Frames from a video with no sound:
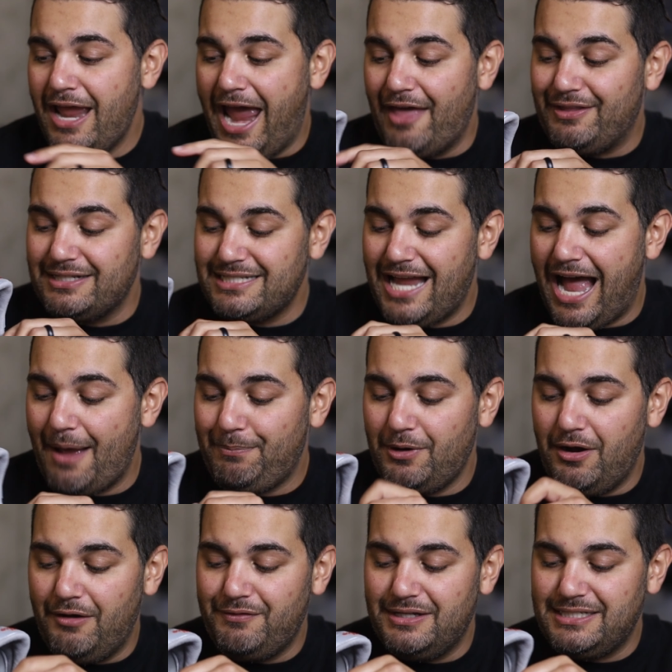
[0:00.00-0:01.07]
At the
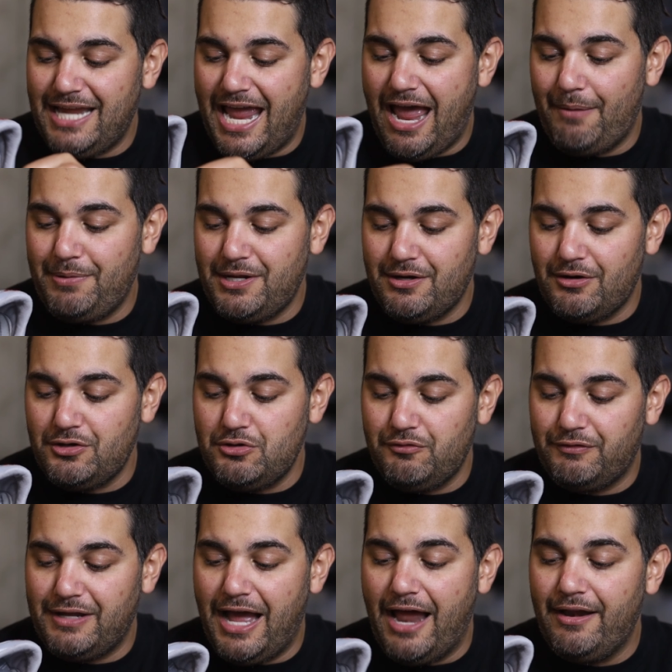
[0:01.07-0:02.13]
top of the tab here,
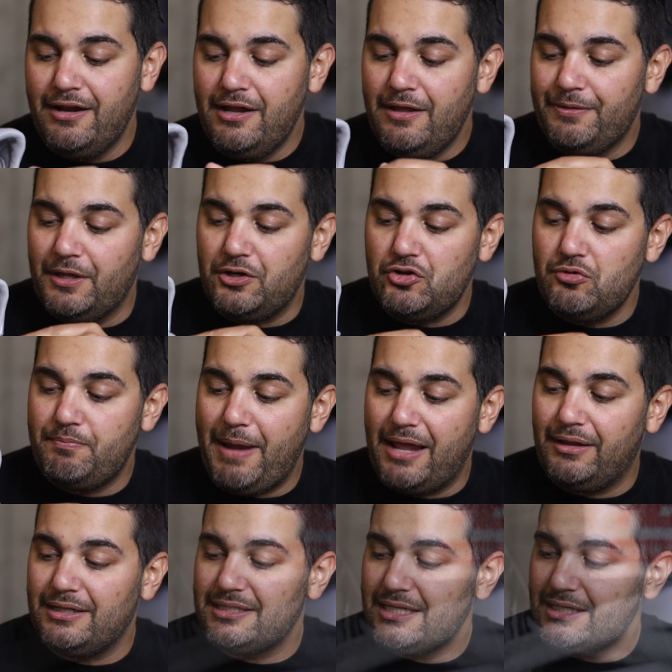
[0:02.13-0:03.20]
you've got the New
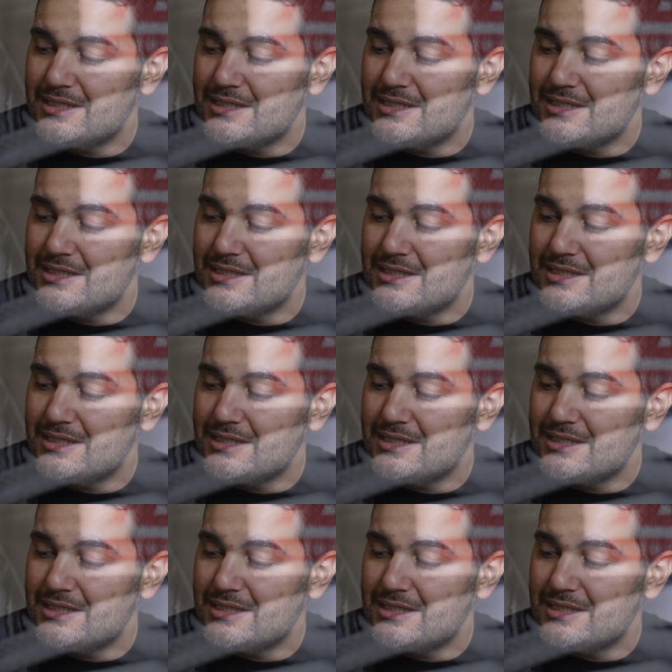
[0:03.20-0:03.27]
Balance